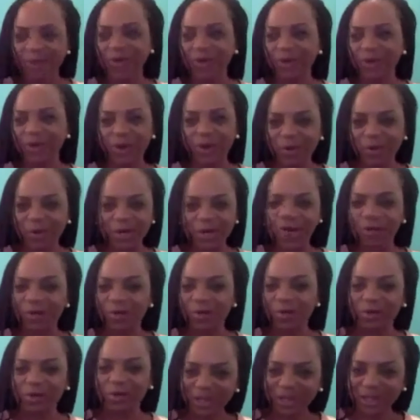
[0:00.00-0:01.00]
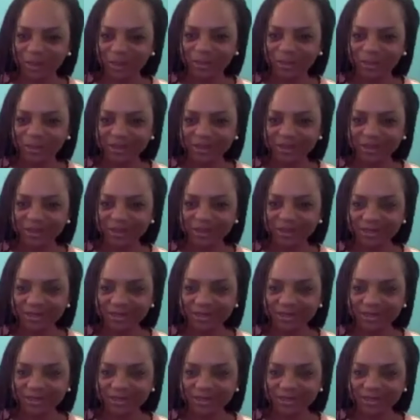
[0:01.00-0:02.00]
I'm a girl. We don't
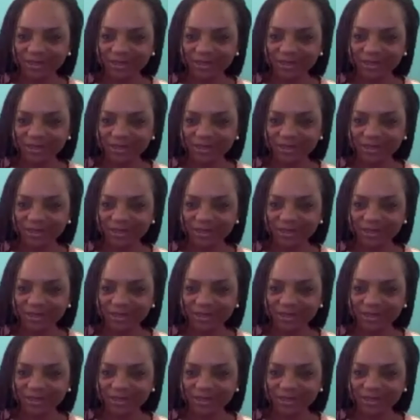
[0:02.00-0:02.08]
build.